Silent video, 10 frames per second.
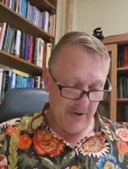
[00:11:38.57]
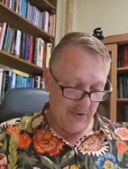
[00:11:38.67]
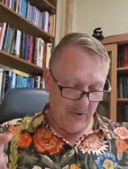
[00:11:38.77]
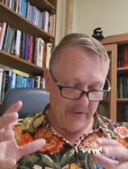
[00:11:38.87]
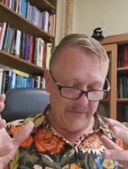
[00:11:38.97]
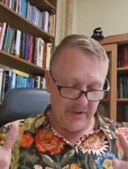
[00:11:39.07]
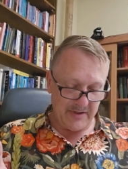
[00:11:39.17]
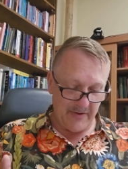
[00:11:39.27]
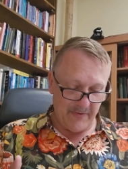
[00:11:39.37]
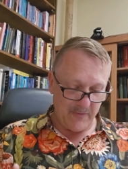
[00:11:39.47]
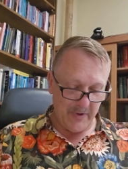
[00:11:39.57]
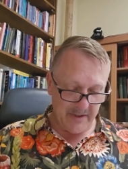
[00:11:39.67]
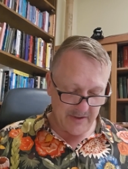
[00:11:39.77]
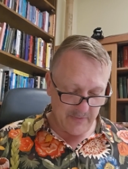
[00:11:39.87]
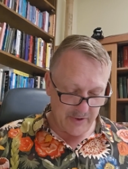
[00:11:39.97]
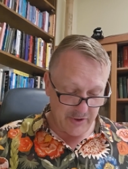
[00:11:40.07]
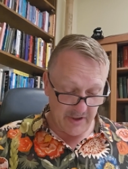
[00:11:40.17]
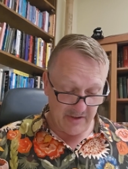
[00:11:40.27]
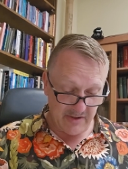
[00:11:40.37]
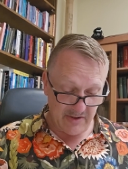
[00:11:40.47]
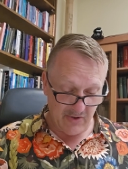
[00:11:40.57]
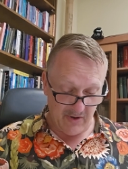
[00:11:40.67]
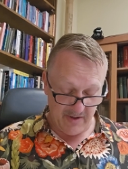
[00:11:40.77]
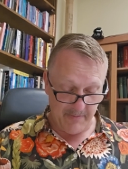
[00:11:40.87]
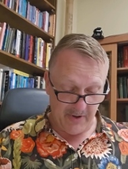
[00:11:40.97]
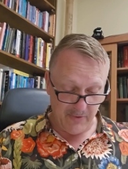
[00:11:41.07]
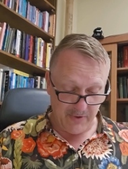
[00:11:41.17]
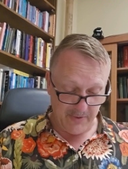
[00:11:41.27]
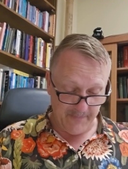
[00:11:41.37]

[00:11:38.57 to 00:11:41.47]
all of these different ways in which Jesus taught about,